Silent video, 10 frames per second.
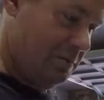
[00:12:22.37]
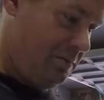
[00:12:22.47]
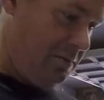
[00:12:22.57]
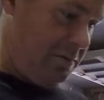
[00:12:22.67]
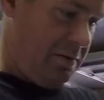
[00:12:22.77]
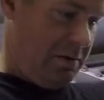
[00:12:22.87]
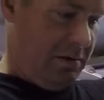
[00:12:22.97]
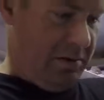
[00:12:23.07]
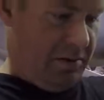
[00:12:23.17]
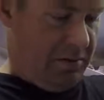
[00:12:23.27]
I'm
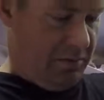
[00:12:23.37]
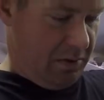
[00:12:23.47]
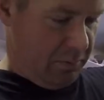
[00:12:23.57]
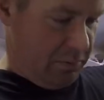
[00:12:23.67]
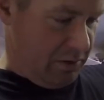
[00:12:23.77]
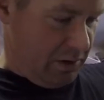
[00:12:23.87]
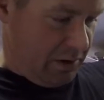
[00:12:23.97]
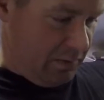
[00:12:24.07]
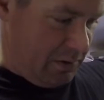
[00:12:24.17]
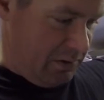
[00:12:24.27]
going to put
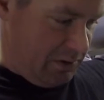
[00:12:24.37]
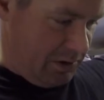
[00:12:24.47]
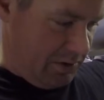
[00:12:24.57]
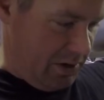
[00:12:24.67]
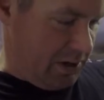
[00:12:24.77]
our reducer in